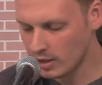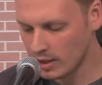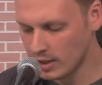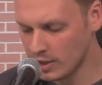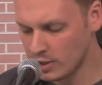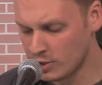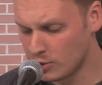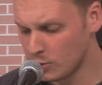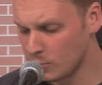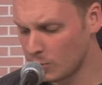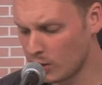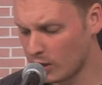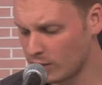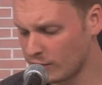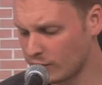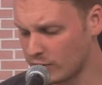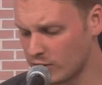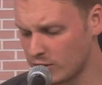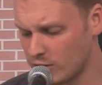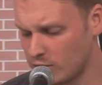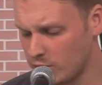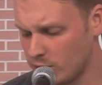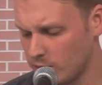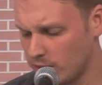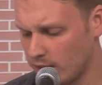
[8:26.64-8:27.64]
And too
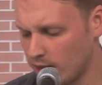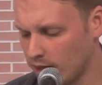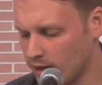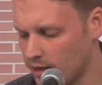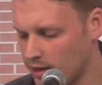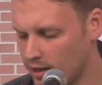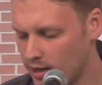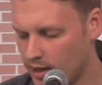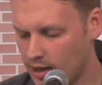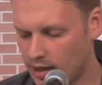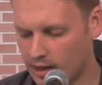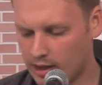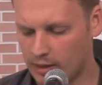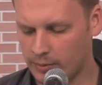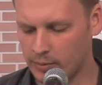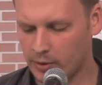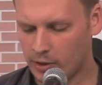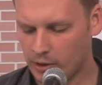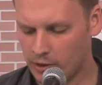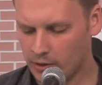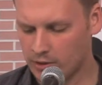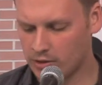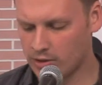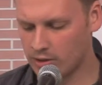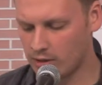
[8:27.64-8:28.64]
often too late, and I'm
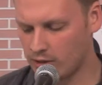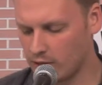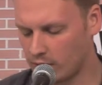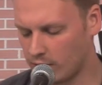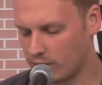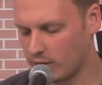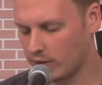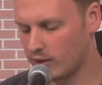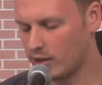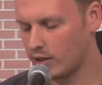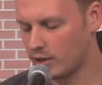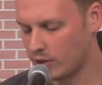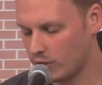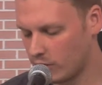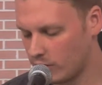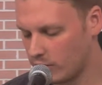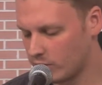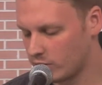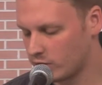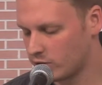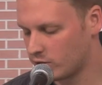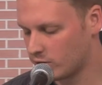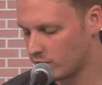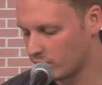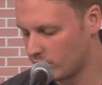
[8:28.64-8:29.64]

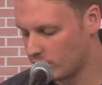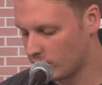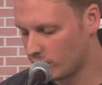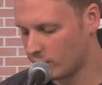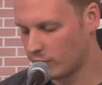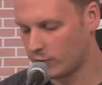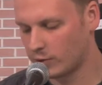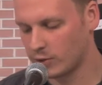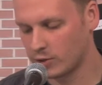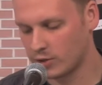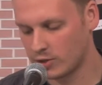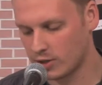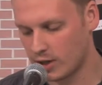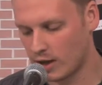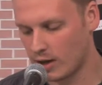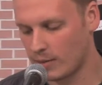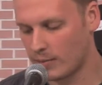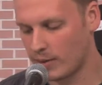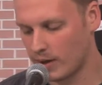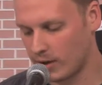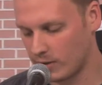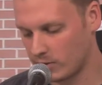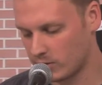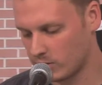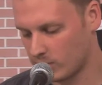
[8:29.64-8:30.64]
encouraged to look for a
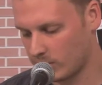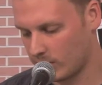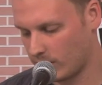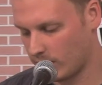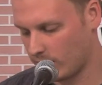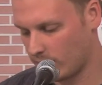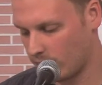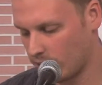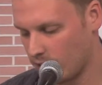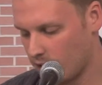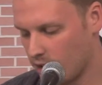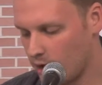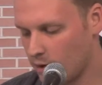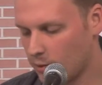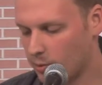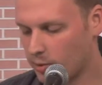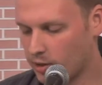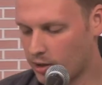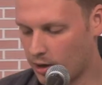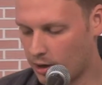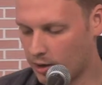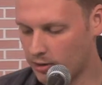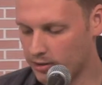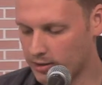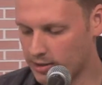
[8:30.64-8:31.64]
job elsewhere.
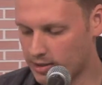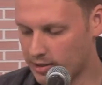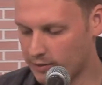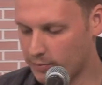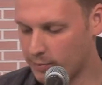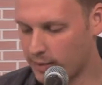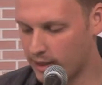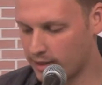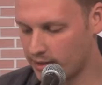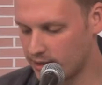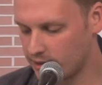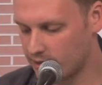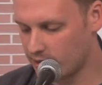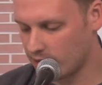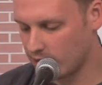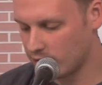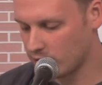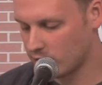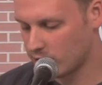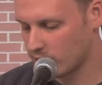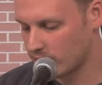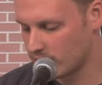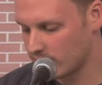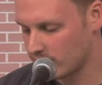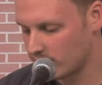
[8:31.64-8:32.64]
Regardless of my
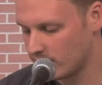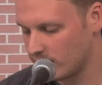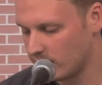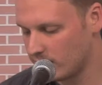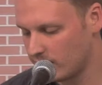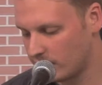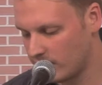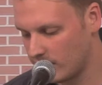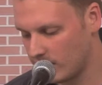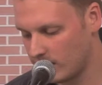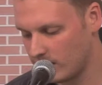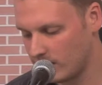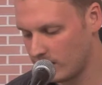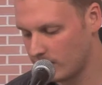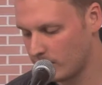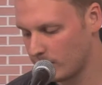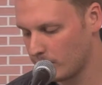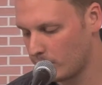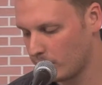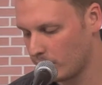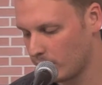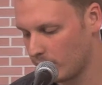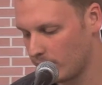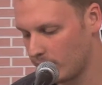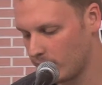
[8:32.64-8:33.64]
disinterest in definitive
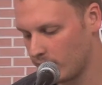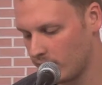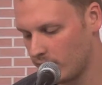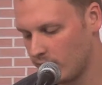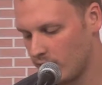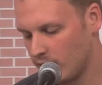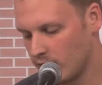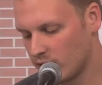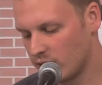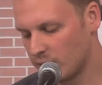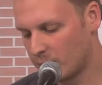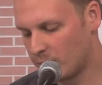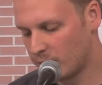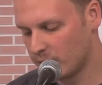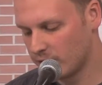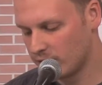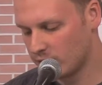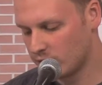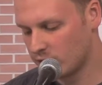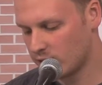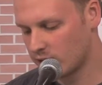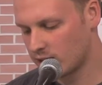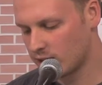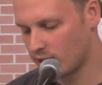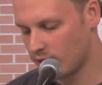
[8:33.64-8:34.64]
employment, the
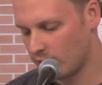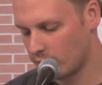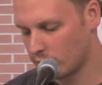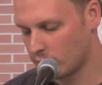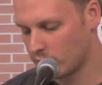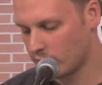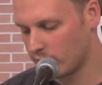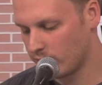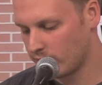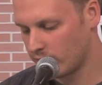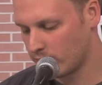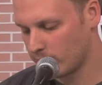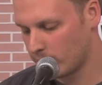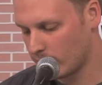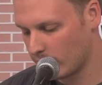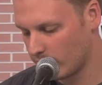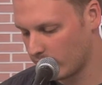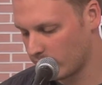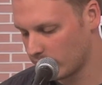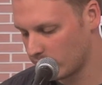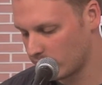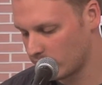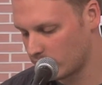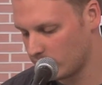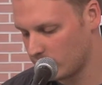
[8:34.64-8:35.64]
pernicious logic of the
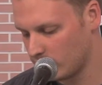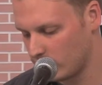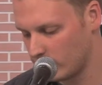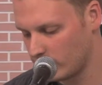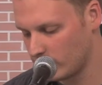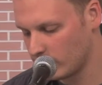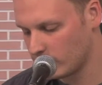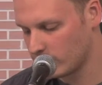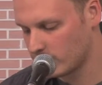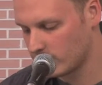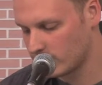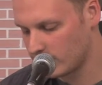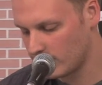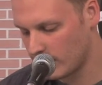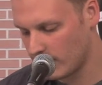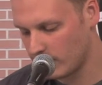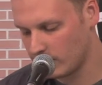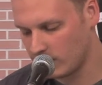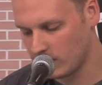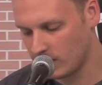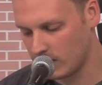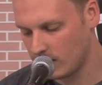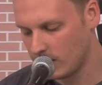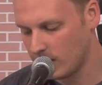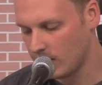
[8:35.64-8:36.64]
market still wields its
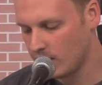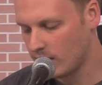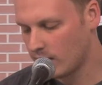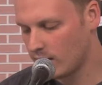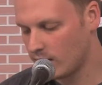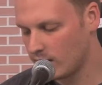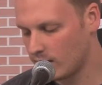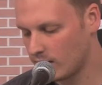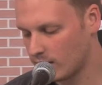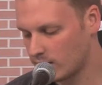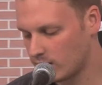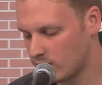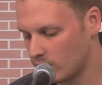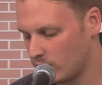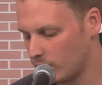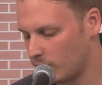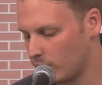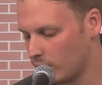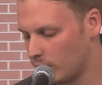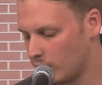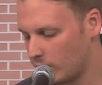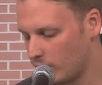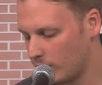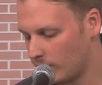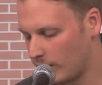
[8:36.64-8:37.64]
heavy and not so
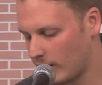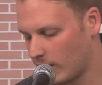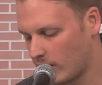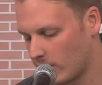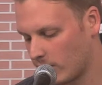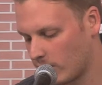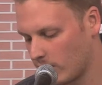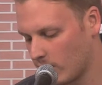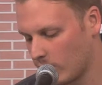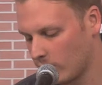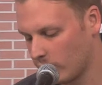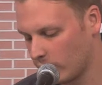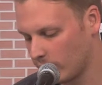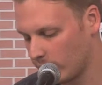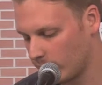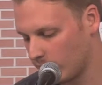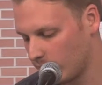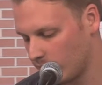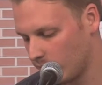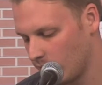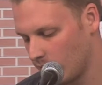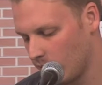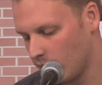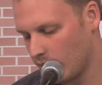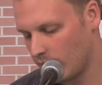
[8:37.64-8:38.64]
beautiful power over
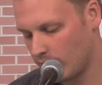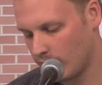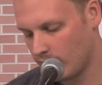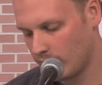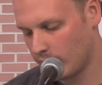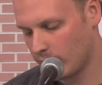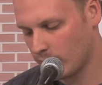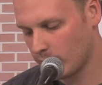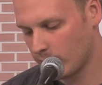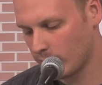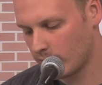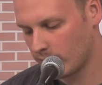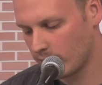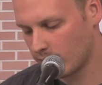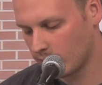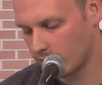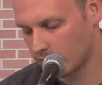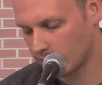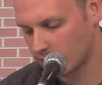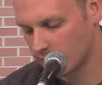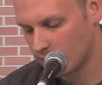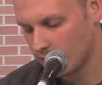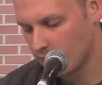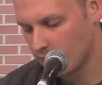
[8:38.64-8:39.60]
me and everyone else,